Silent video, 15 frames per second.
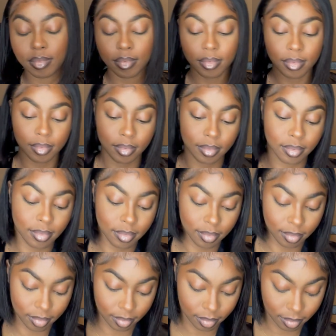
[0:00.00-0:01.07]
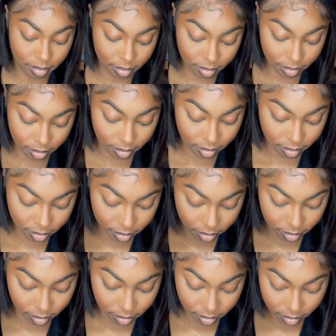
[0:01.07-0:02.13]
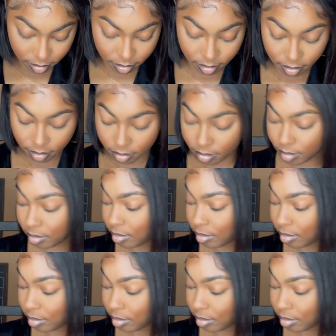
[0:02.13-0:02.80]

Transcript: (silence)